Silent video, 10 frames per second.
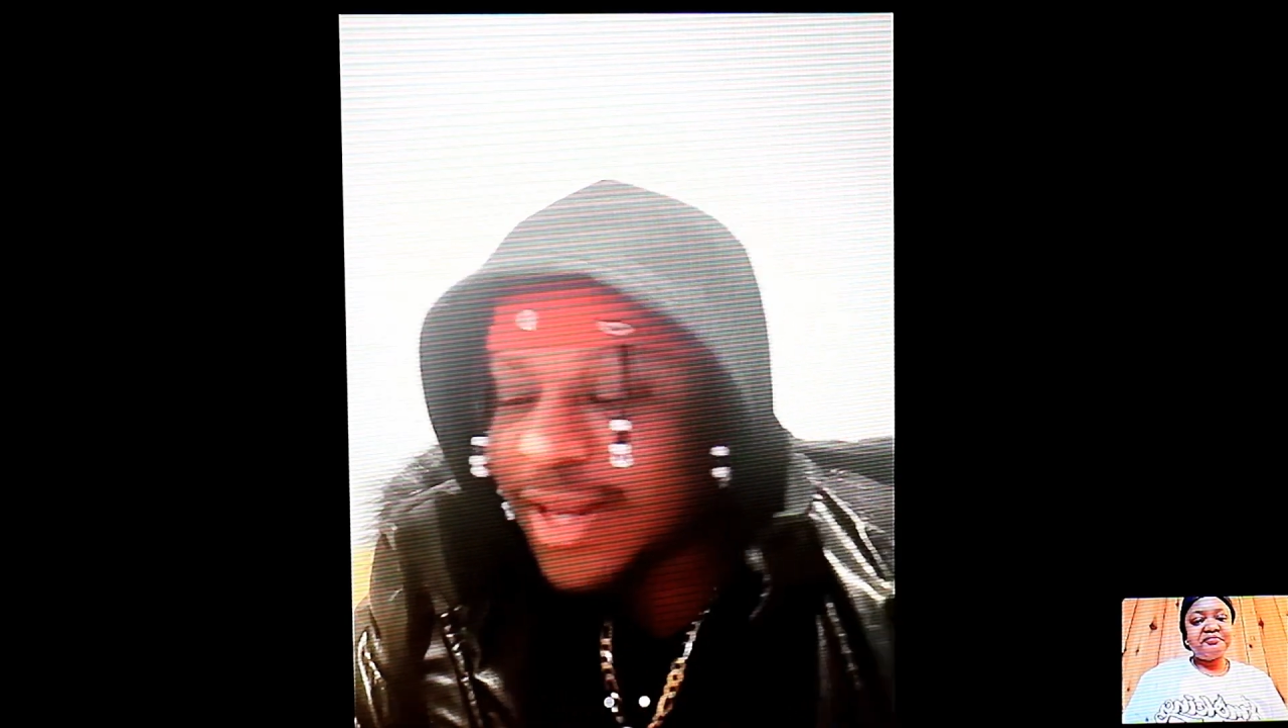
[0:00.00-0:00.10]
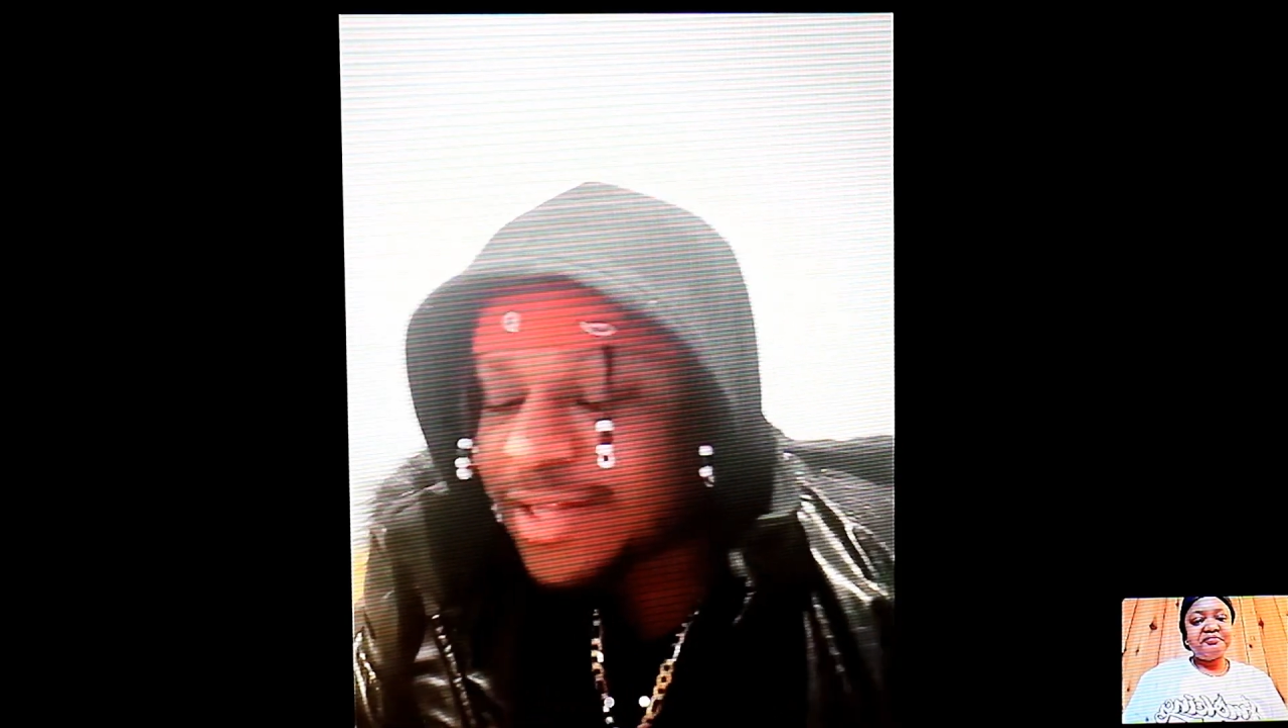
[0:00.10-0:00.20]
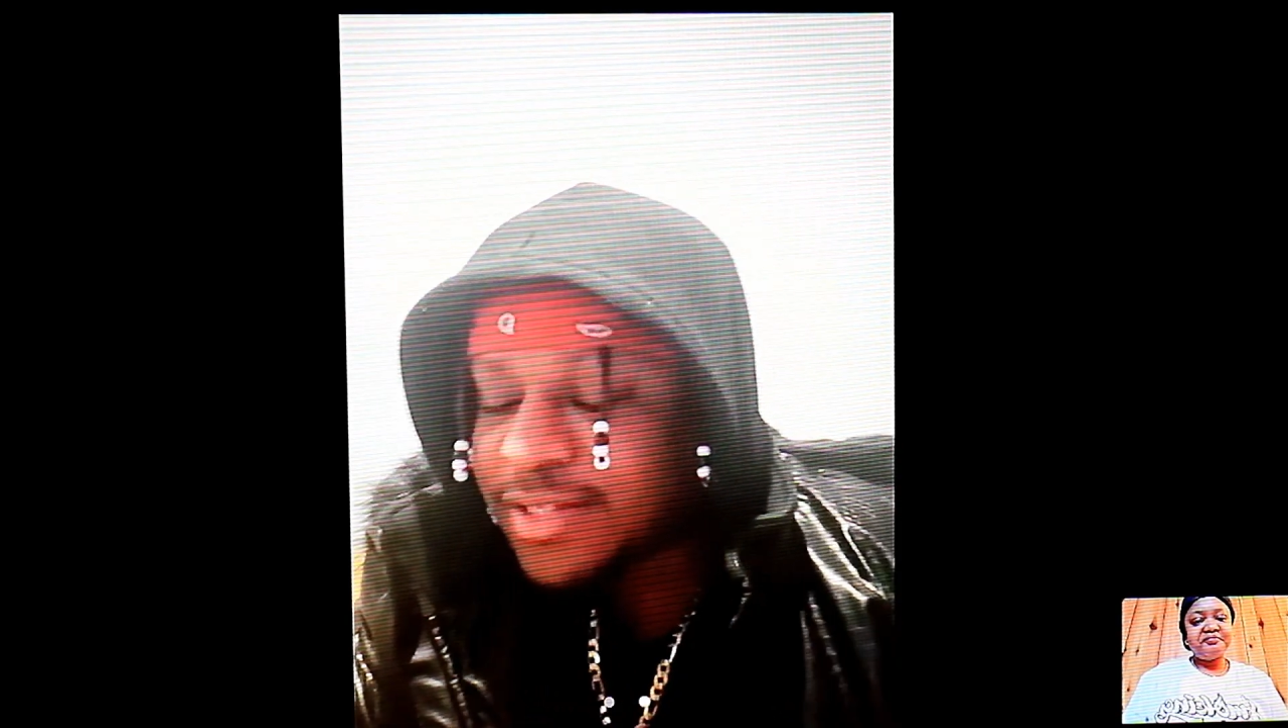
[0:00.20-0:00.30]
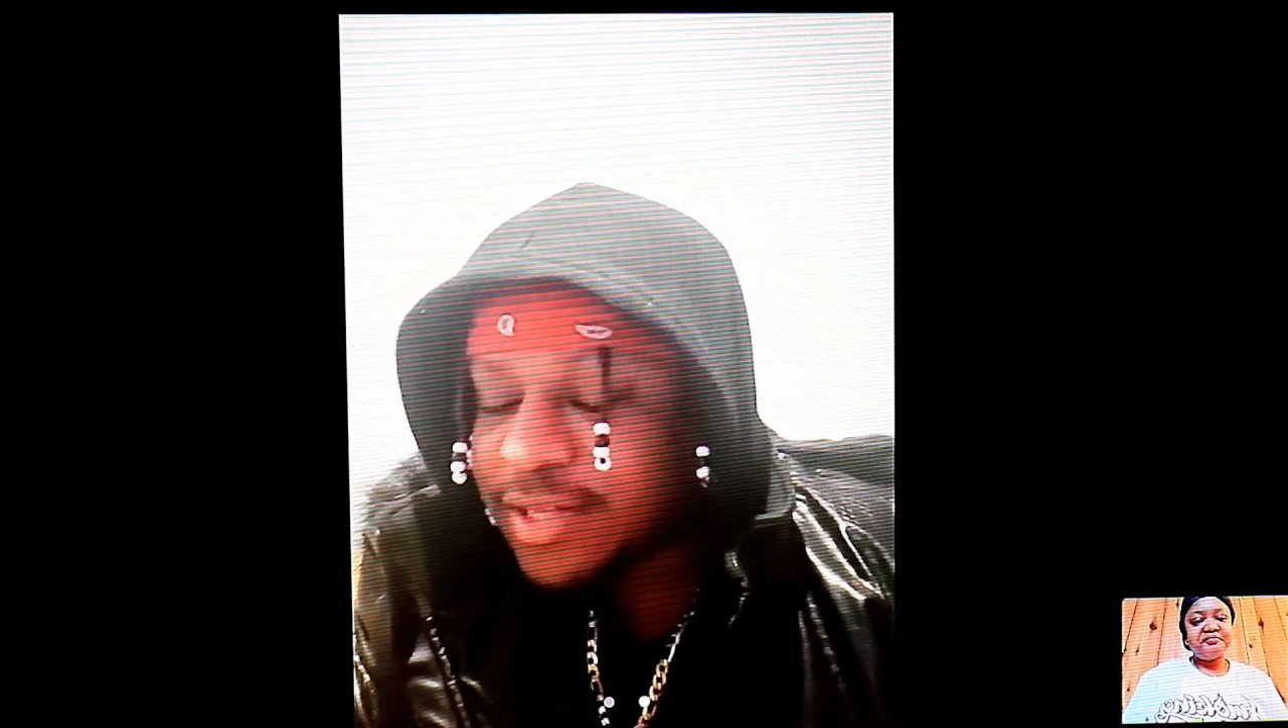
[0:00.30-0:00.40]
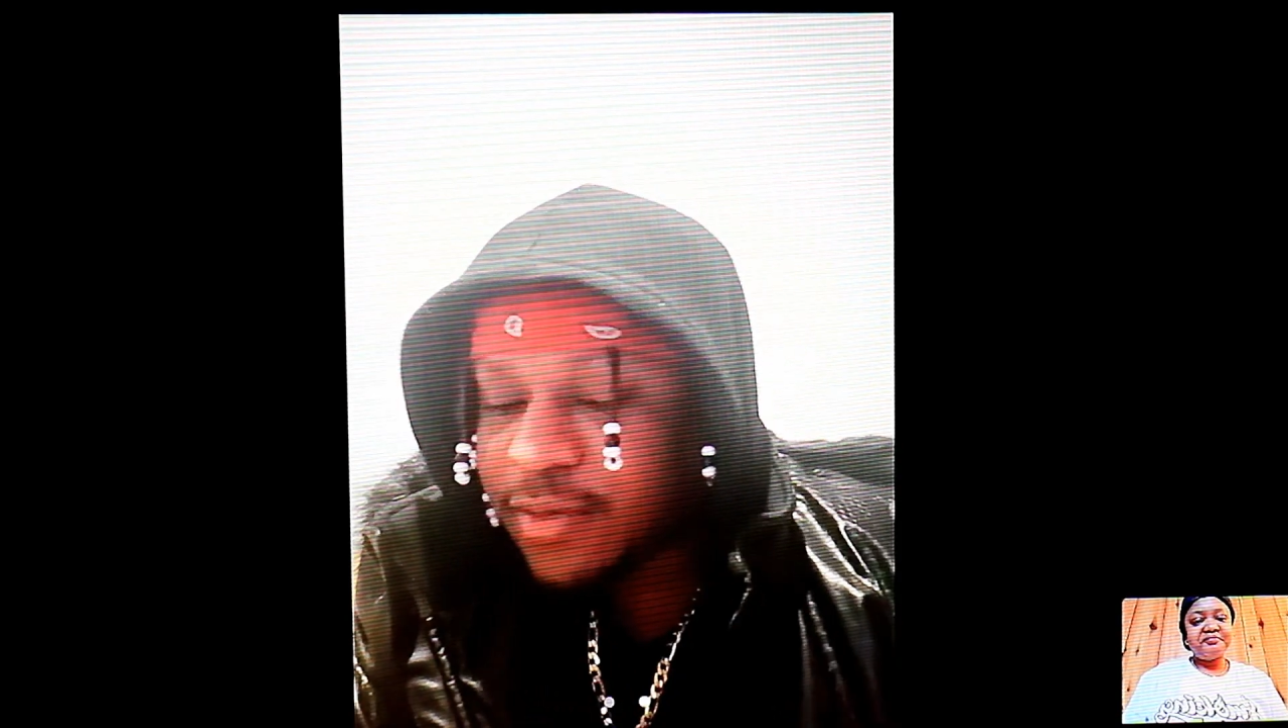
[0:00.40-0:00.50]

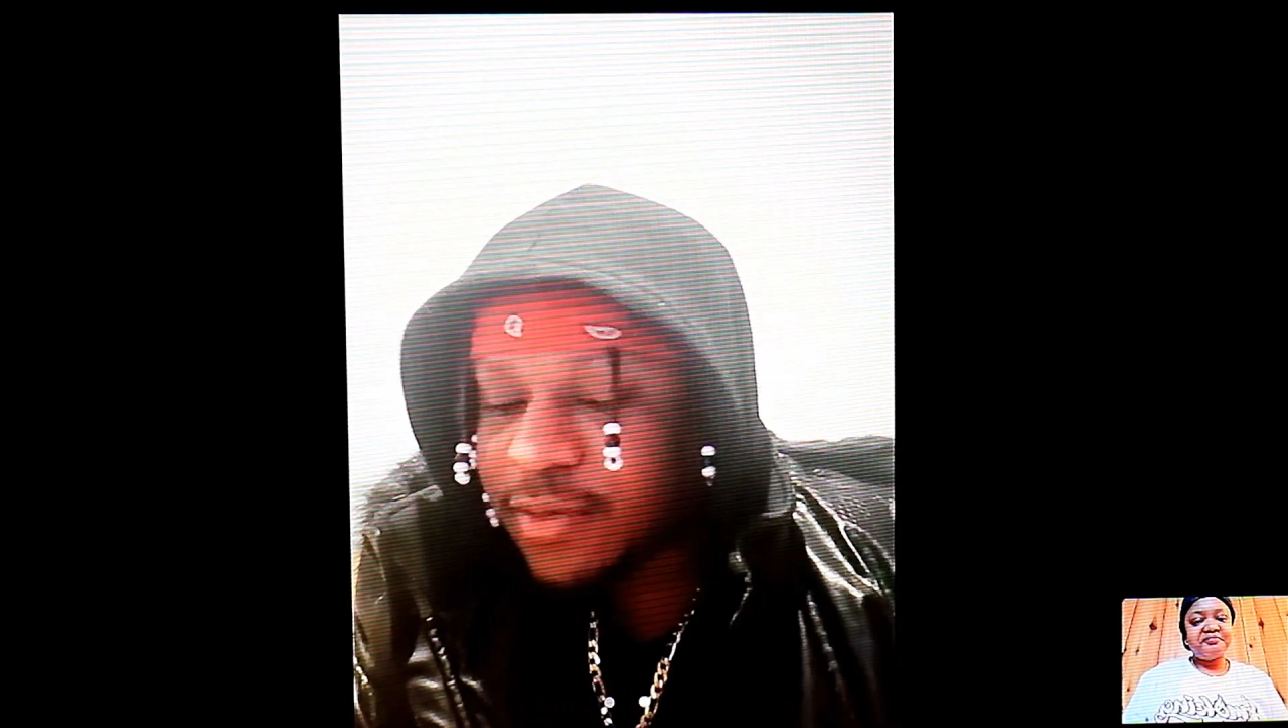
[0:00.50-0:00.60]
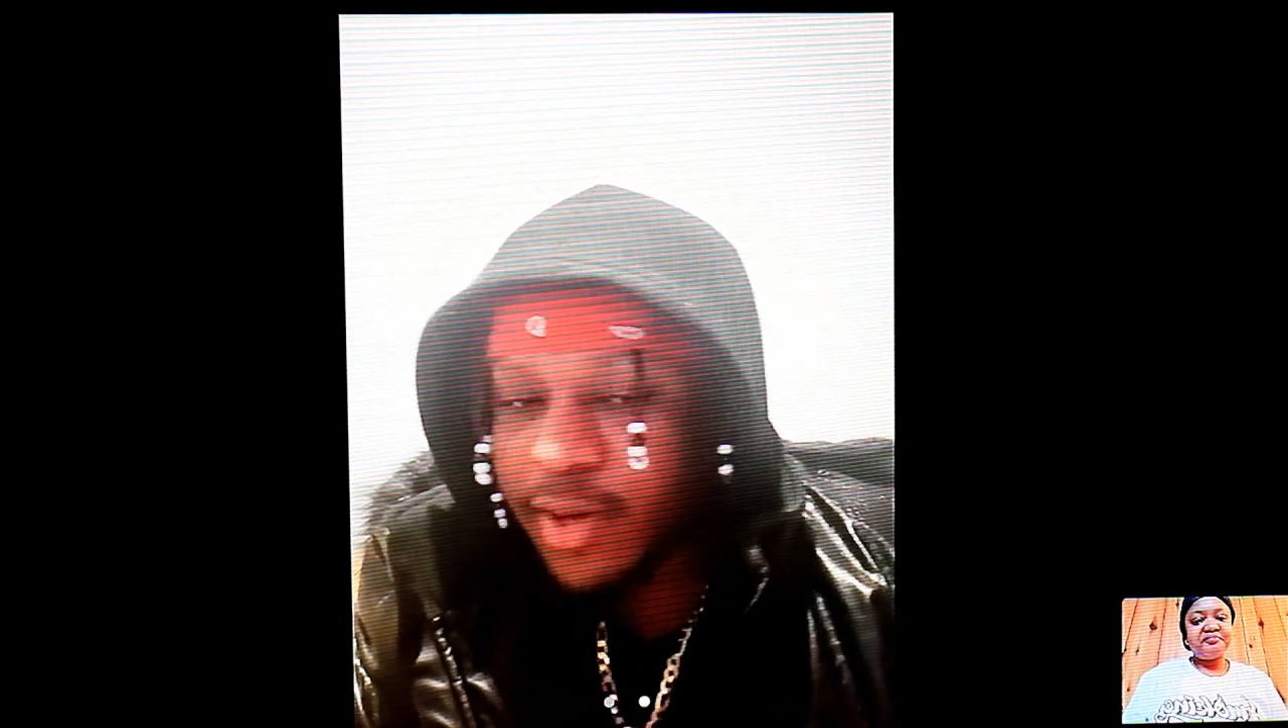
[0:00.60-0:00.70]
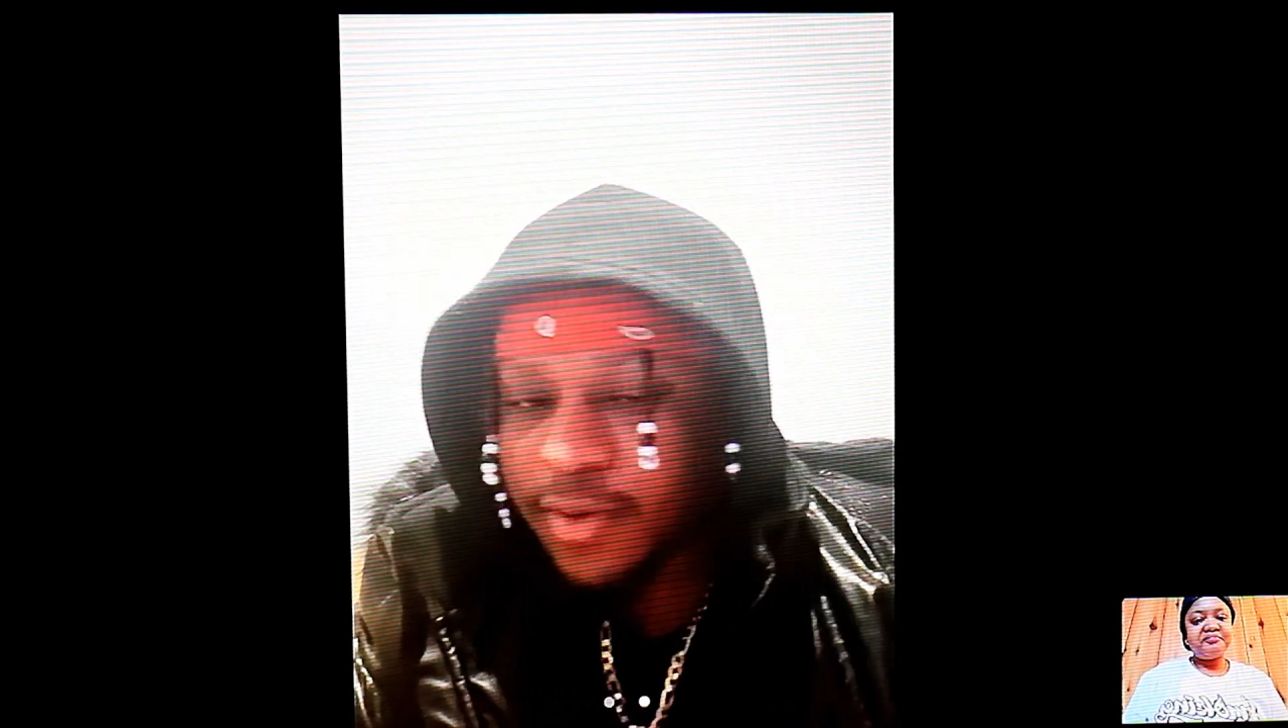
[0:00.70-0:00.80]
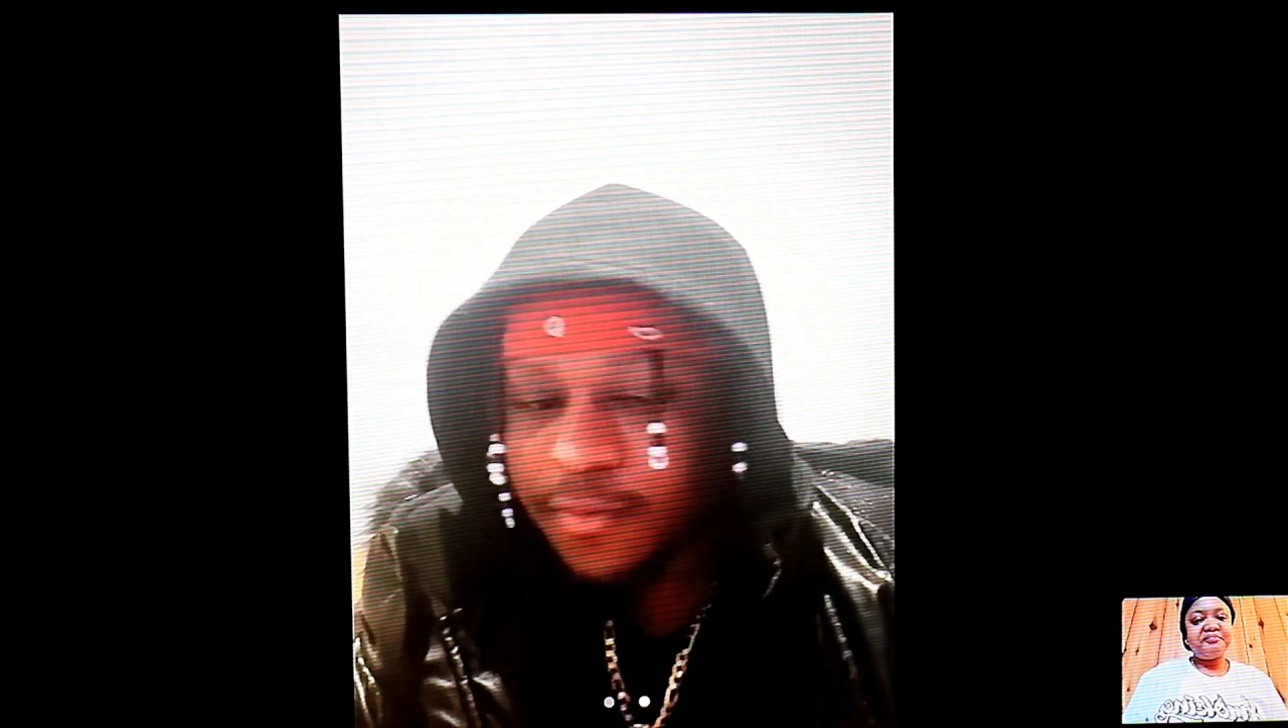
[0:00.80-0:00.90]
connected